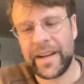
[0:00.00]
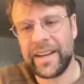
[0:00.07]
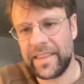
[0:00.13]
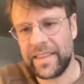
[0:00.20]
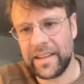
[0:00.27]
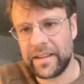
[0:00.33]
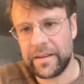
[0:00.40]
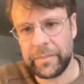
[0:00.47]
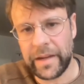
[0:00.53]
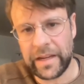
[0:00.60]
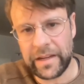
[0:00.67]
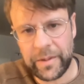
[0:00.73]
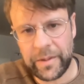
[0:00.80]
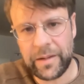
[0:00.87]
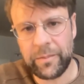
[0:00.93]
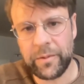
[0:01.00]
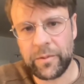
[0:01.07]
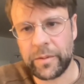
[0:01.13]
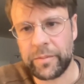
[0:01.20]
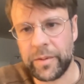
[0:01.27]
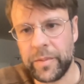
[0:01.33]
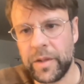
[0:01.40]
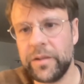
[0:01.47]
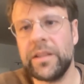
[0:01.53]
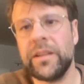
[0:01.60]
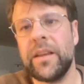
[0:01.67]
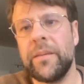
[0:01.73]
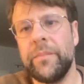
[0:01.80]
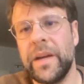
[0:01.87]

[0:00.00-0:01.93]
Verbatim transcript: I think many people were promoting them.